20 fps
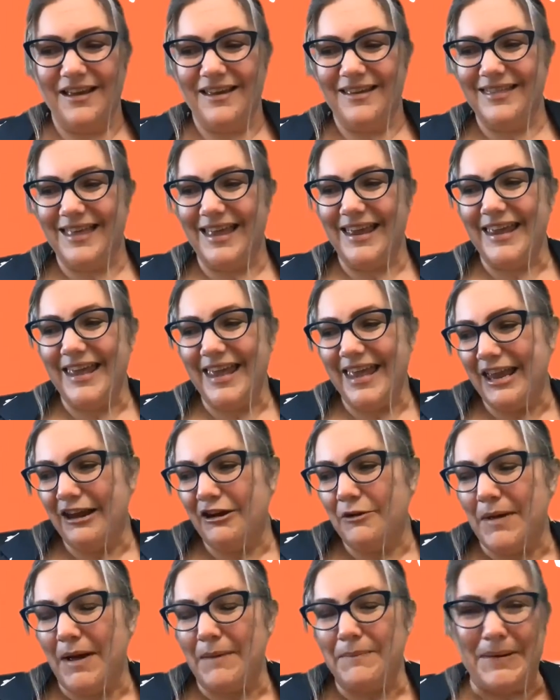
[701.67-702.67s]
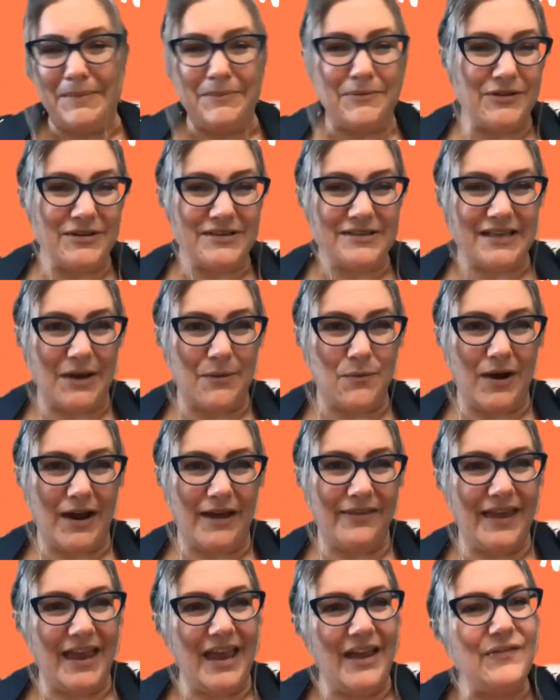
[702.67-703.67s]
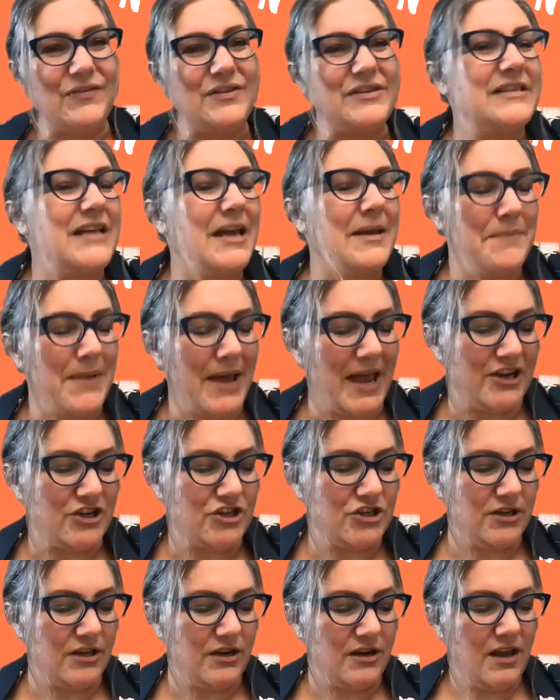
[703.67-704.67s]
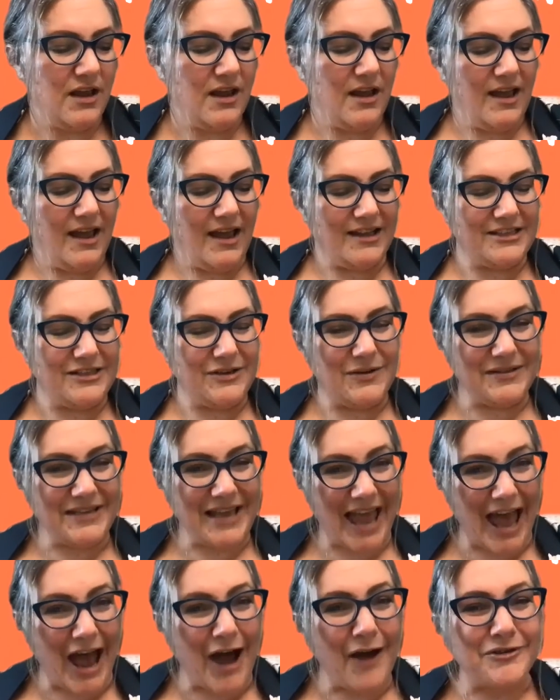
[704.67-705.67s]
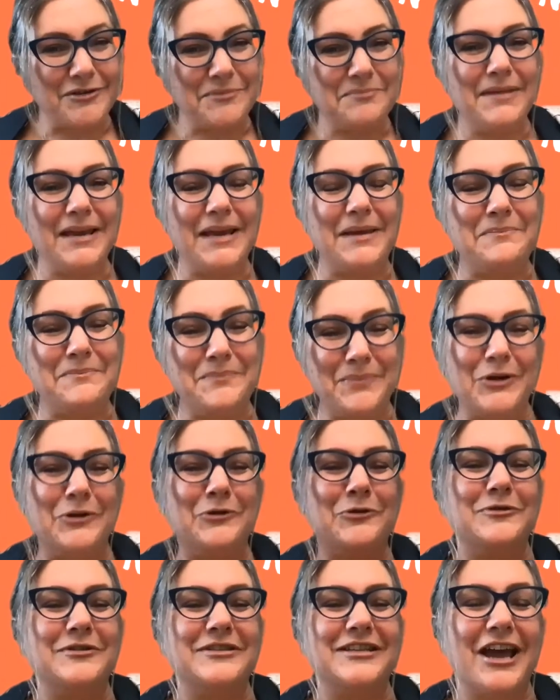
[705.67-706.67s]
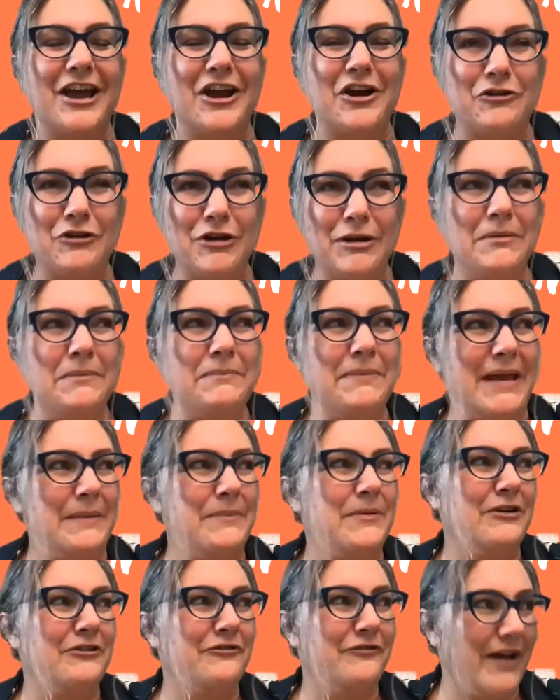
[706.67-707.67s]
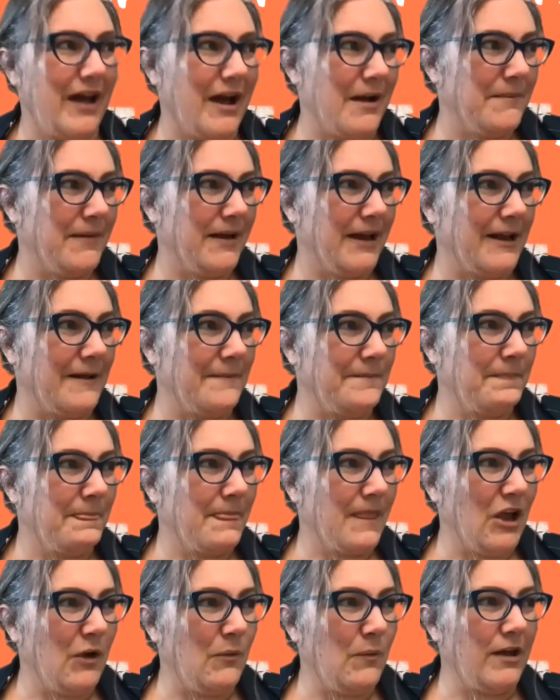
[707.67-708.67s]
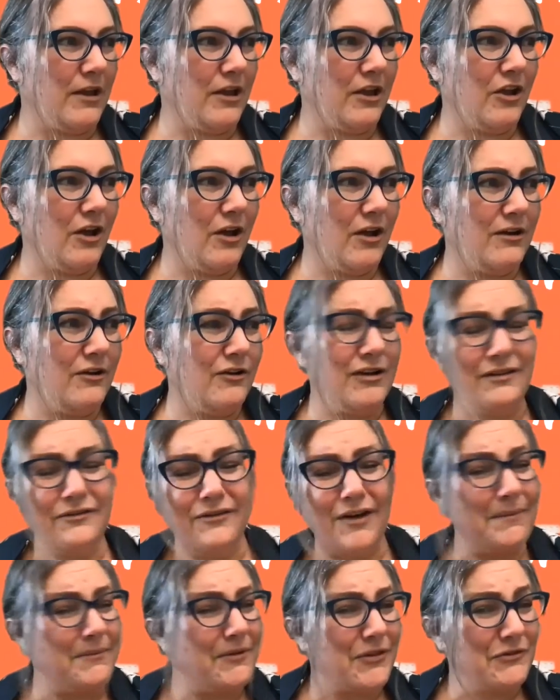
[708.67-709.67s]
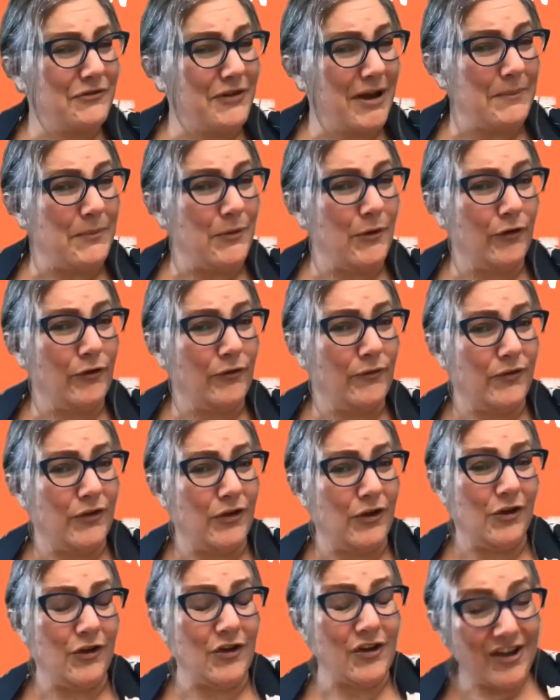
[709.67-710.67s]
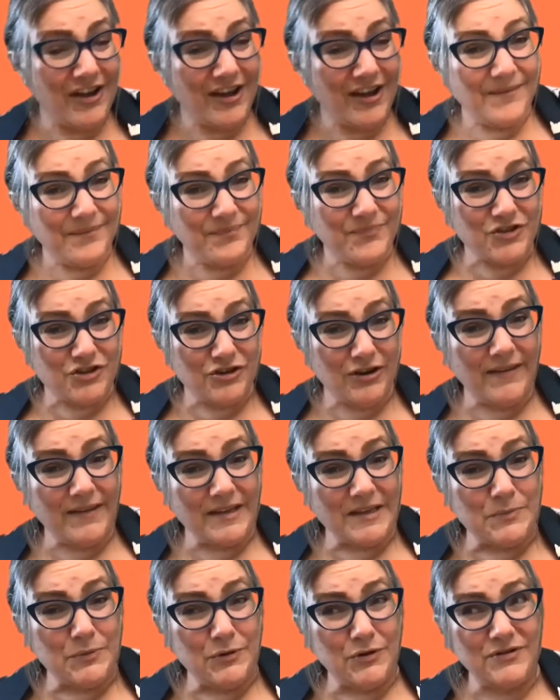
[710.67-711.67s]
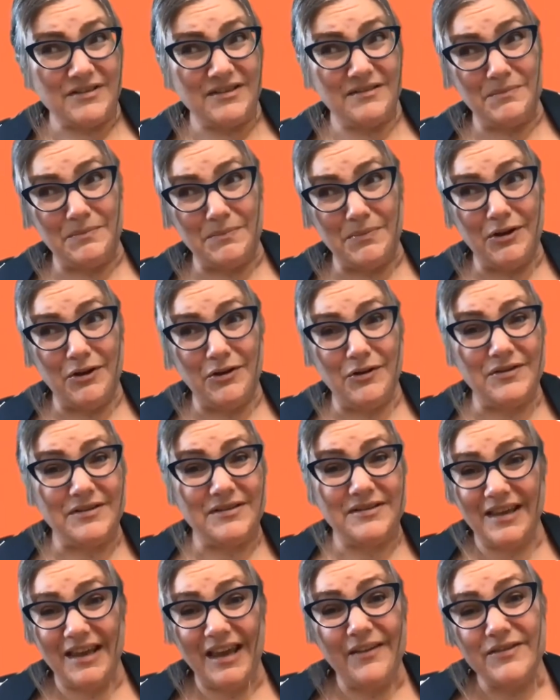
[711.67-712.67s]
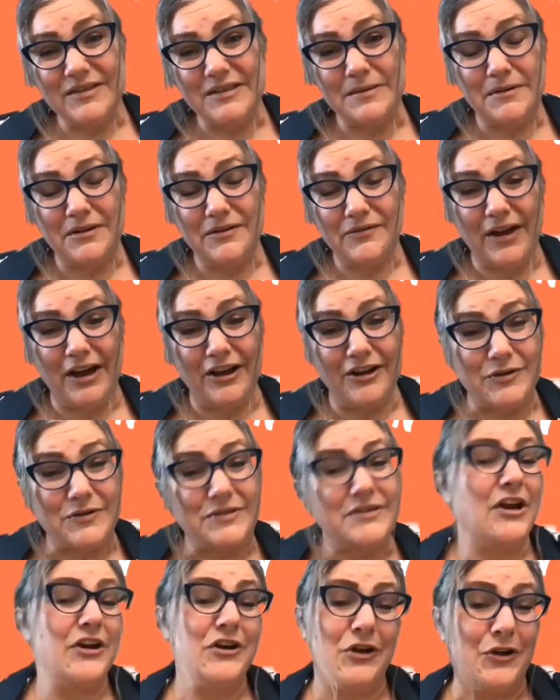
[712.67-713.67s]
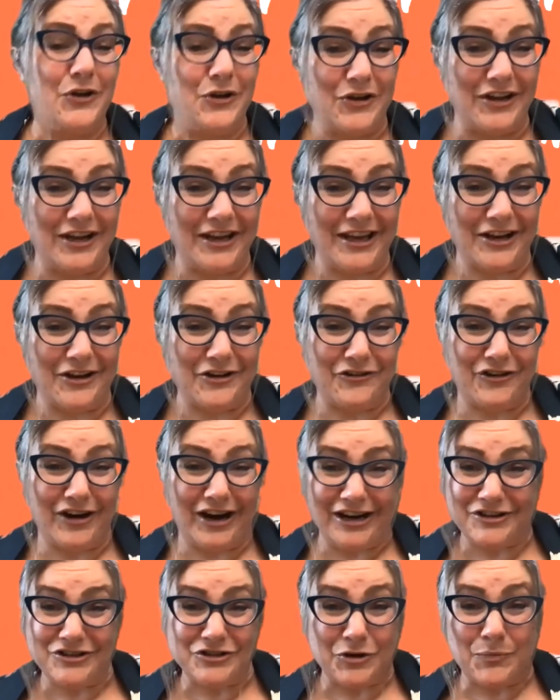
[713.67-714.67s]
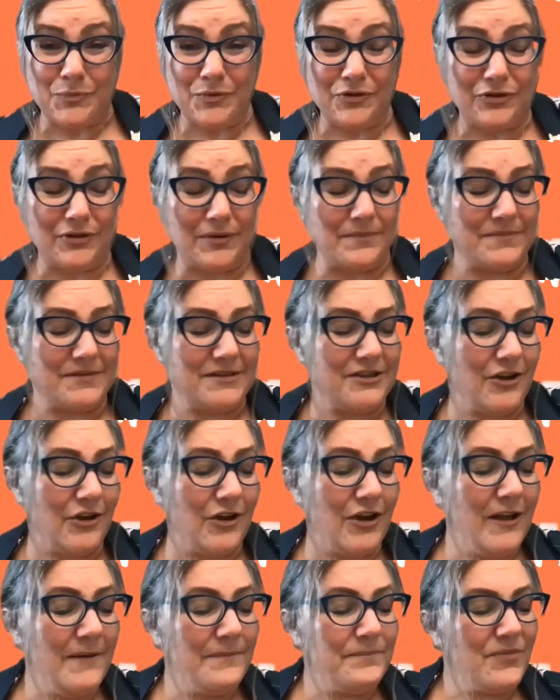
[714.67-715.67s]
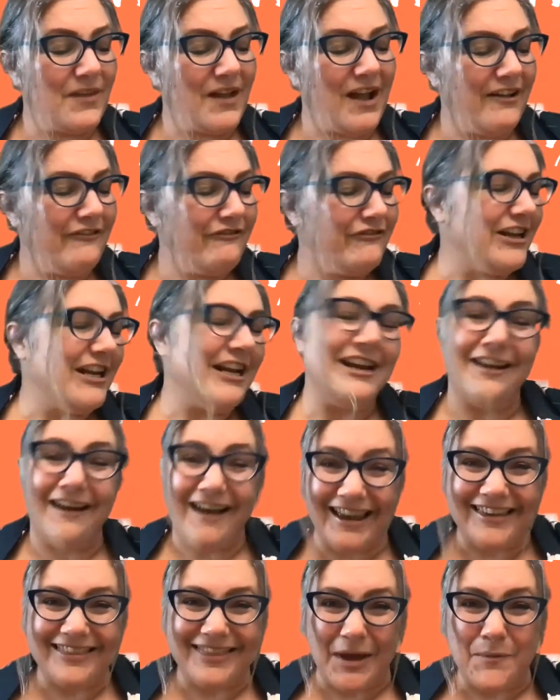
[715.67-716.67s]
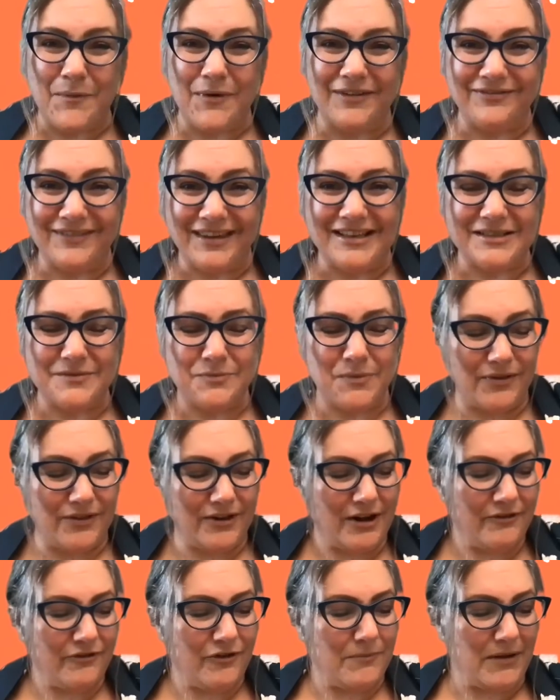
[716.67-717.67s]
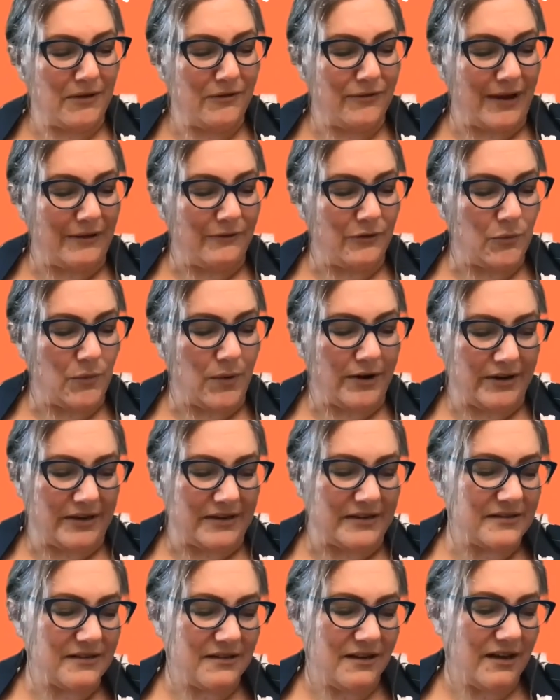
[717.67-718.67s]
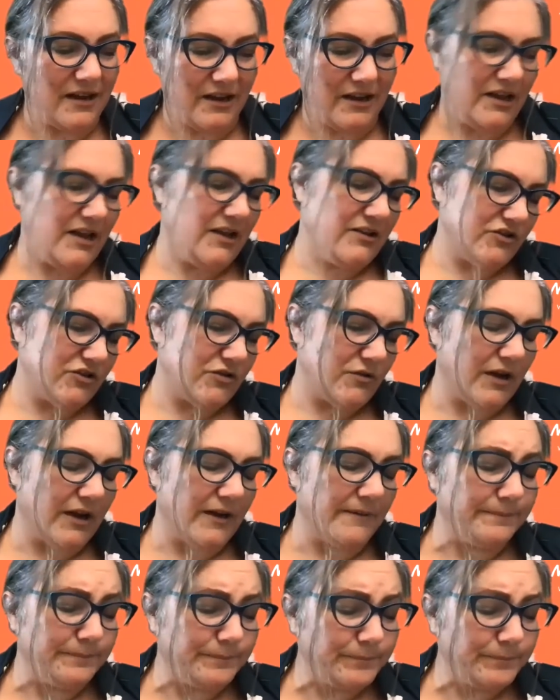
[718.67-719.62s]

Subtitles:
They care about people the same way. They have the same passion. And so it's helped me build a group of people around me who I could go, look, if I'm not the right person for you, try this person because they have similar values and I know you're going to get a great job with them. So I really like that one. That's one that I've my favorite one in doing it.